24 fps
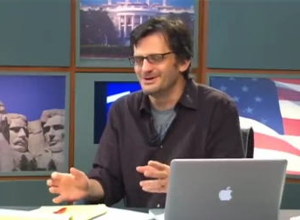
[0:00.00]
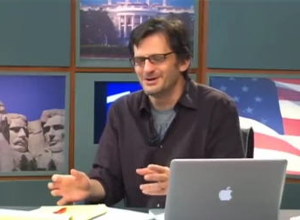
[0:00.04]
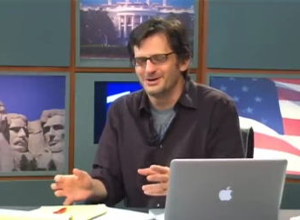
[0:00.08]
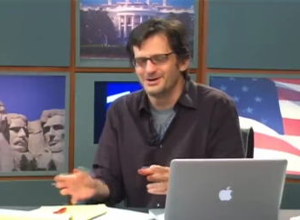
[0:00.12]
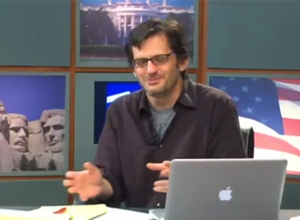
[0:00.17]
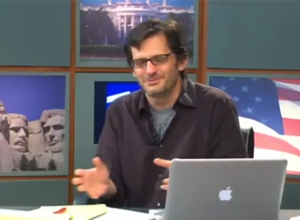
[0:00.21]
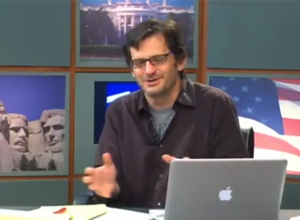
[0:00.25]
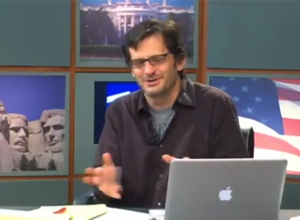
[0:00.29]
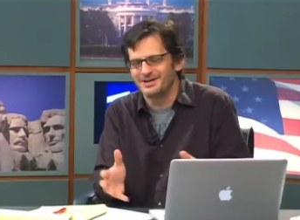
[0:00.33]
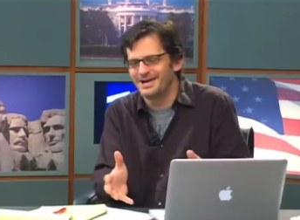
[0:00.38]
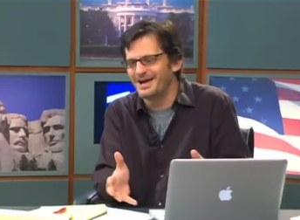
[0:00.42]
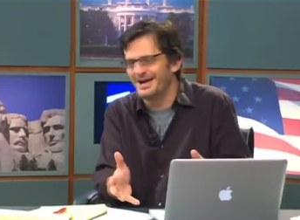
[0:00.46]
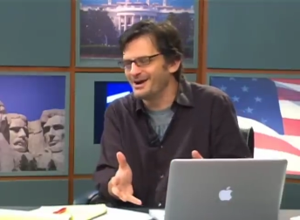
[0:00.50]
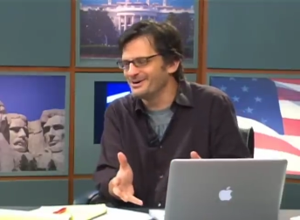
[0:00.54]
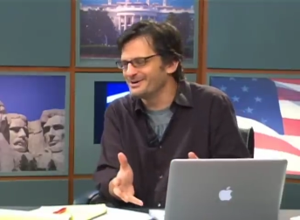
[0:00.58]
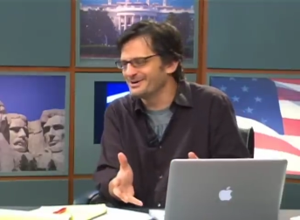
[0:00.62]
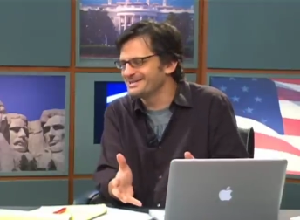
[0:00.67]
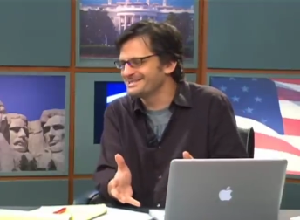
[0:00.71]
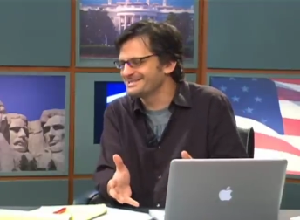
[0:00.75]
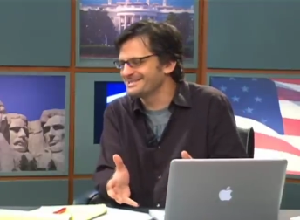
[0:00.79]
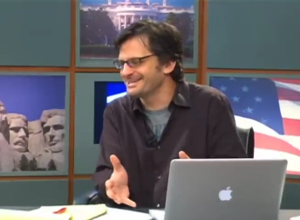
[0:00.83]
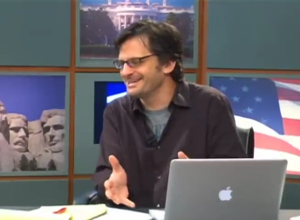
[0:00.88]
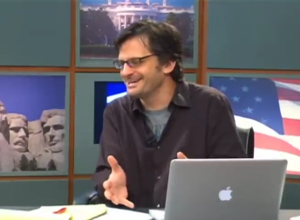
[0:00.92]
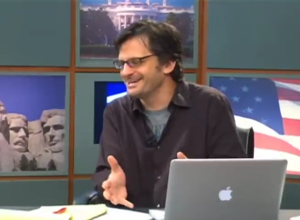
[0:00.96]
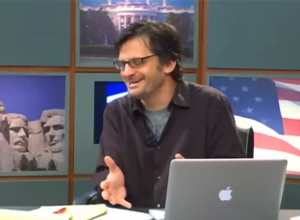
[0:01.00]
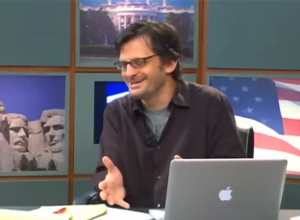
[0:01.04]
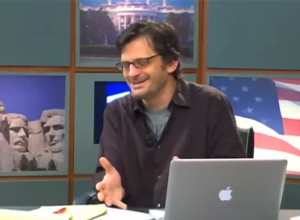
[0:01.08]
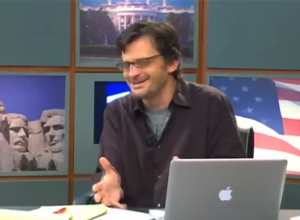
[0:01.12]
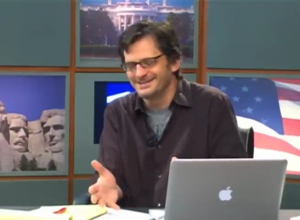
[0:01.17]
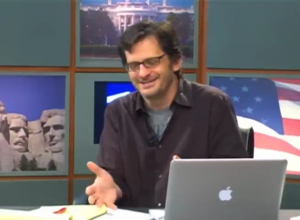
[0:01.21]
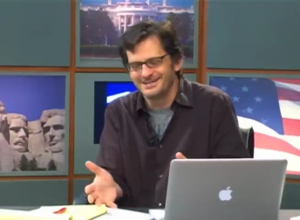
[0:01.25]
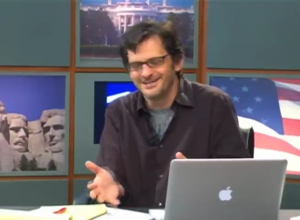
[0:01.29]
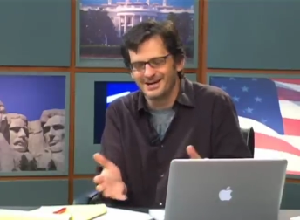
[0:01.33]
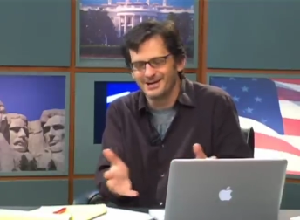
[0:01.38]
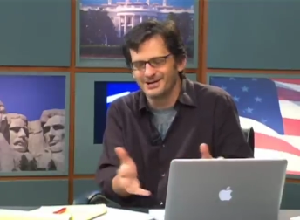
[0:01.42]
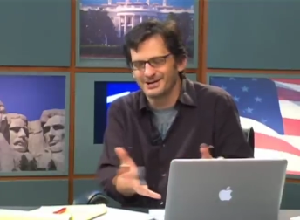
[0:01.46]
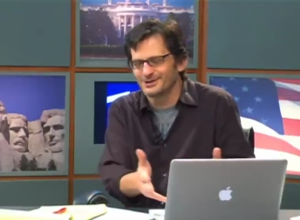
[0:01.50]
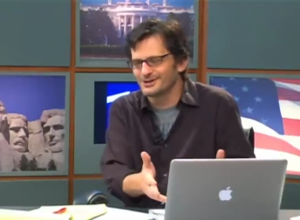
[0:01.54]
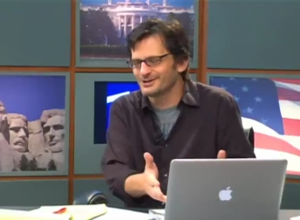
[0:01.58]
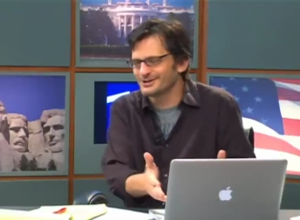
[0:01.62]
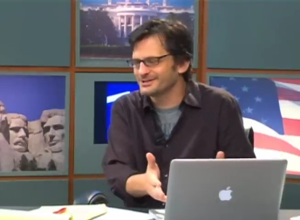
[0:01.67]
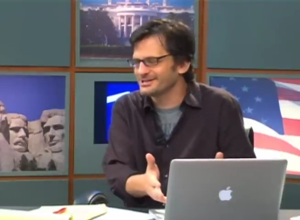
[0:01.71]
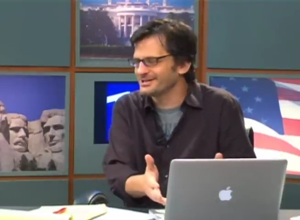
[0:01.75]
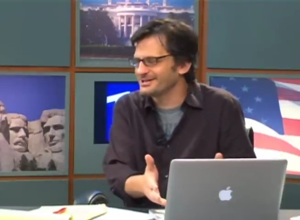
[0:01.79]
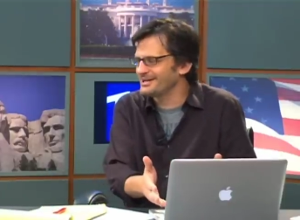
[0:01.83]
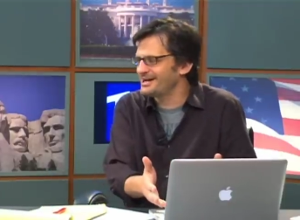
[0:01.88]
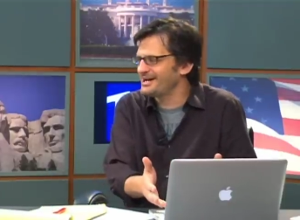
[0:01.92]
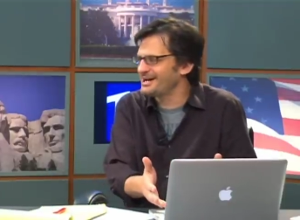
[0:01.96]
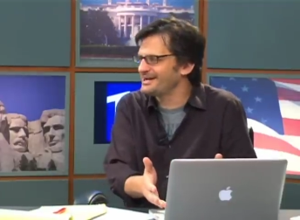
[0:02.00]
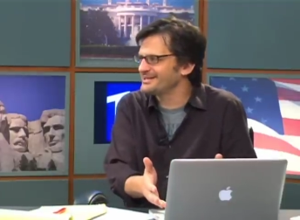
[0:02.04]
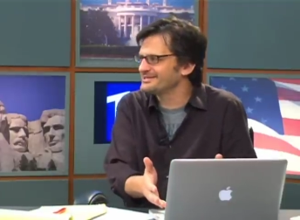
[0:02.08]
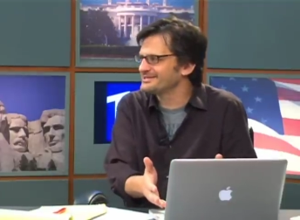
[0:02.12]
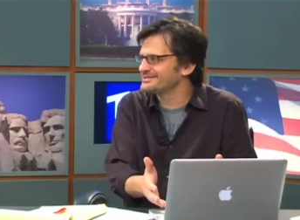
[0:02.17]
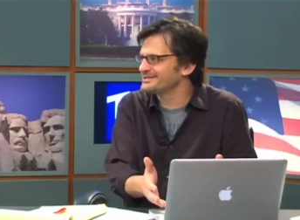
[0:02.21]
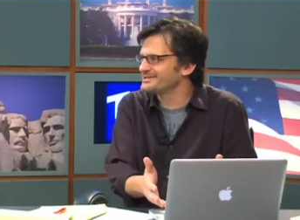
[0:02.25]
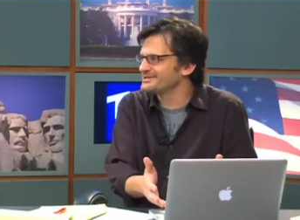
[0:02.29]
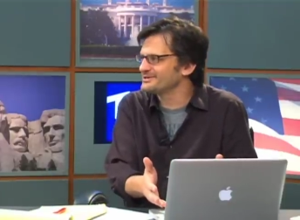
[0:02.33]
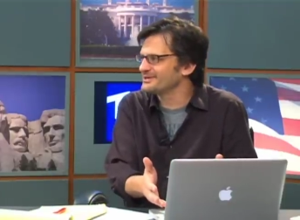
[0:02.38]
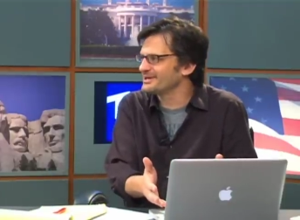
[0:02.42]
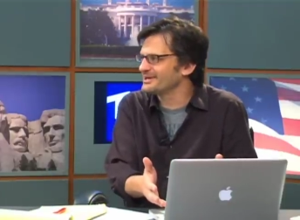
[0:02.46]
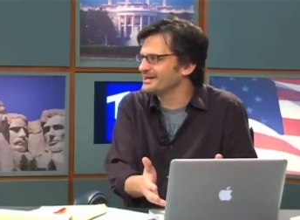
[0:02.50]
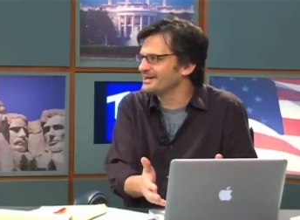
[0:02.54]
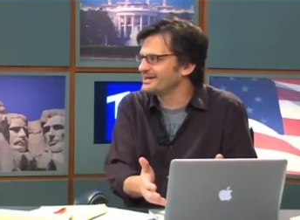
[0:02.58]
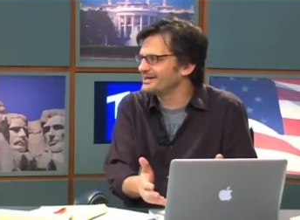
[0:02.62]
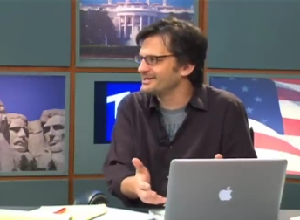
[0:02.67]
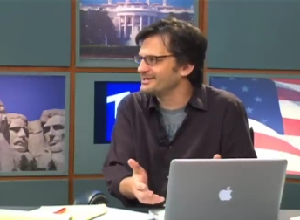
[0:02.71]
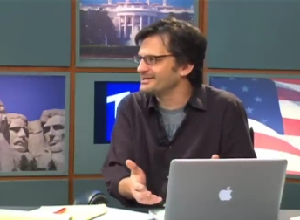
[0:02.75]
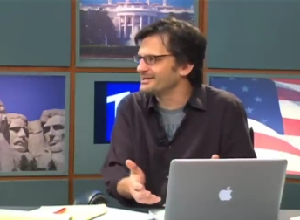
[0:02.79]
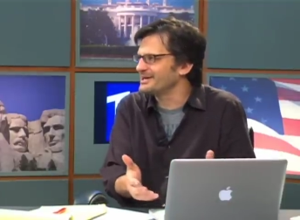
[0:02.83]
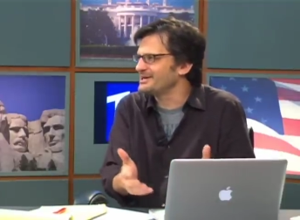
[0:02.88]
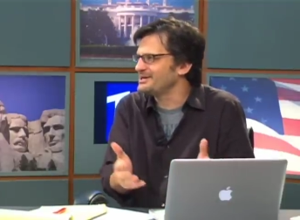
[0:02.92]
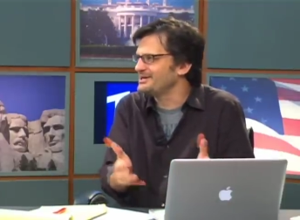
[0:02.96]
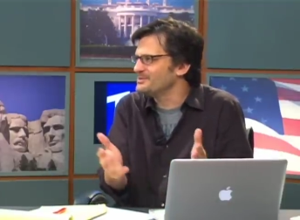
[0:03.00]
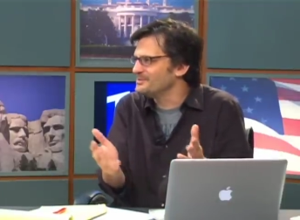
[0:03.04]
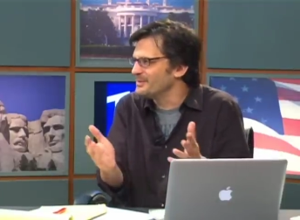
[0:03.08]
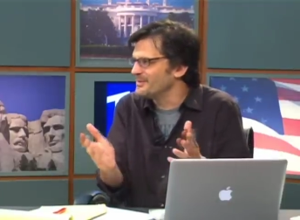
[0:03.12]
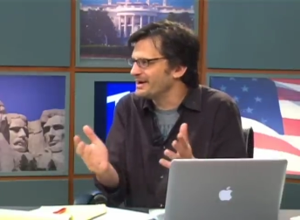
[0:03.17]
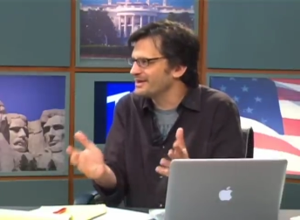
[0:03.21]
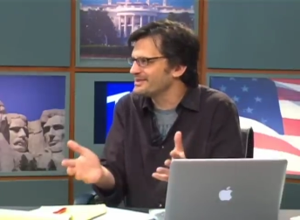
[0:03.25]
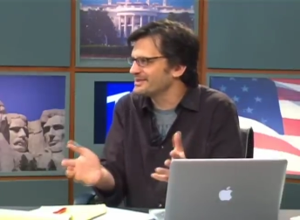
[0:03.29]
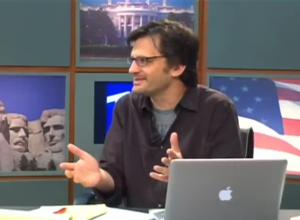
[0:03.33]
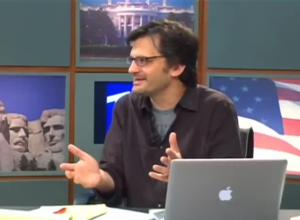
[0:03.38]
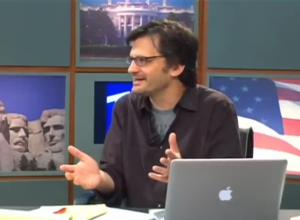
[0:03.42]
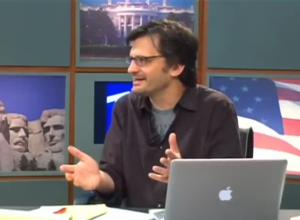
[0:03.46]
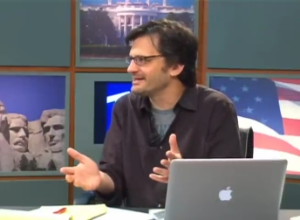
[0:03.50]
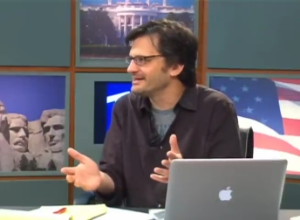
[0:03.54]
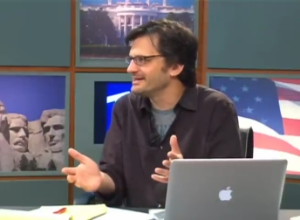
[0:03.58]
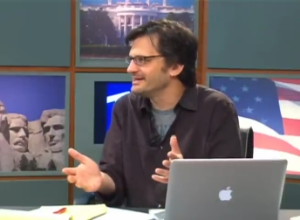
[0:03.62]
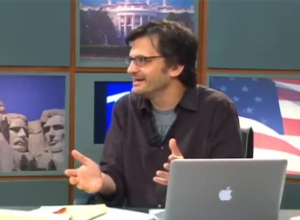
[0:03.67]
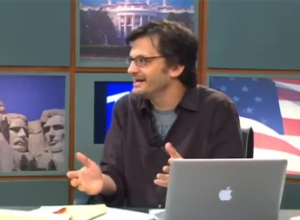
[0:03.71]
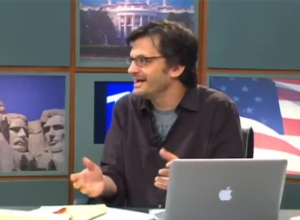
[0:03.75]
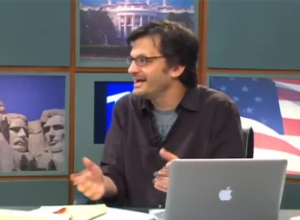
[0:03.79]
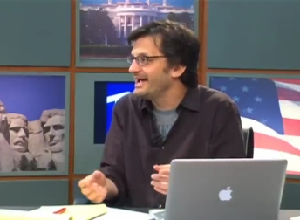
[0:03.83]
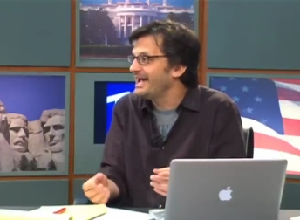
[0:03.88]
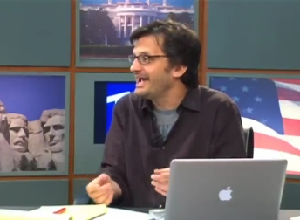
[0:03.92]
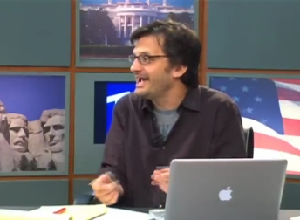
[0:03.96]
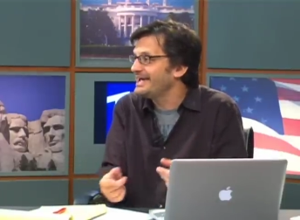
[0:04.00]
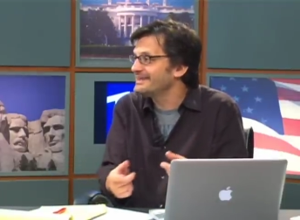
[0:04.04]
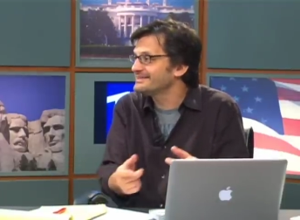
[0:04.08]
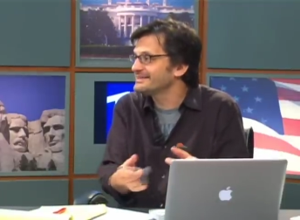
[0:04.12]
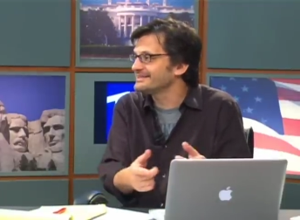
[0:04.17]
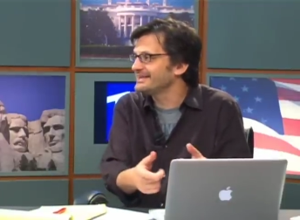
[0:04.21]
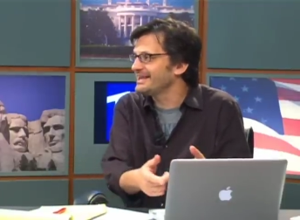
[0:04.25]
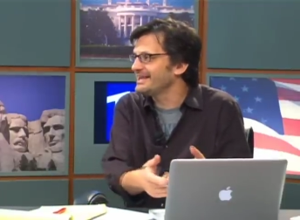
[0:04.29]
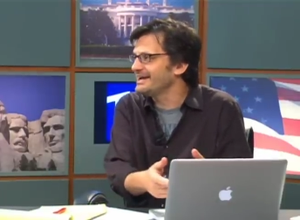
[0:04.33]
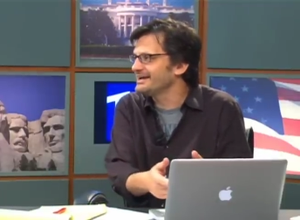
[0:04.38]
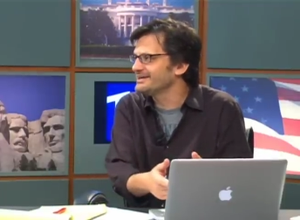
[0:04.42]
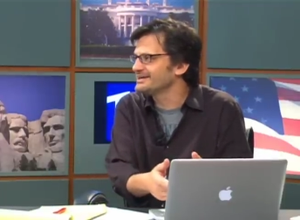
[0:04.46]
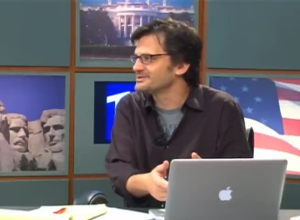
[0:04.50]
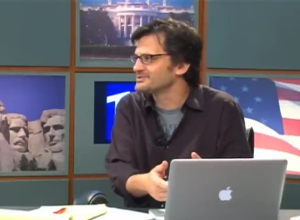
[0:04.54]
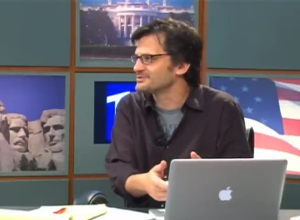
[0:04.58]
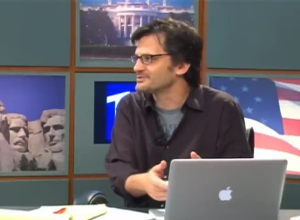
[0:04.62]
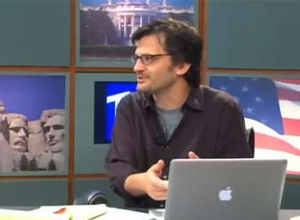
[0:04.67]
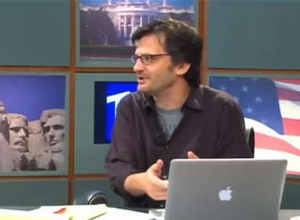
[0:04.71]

but now it's uh, now you look at the Lions and you're like, like you might think, hey, the Lions are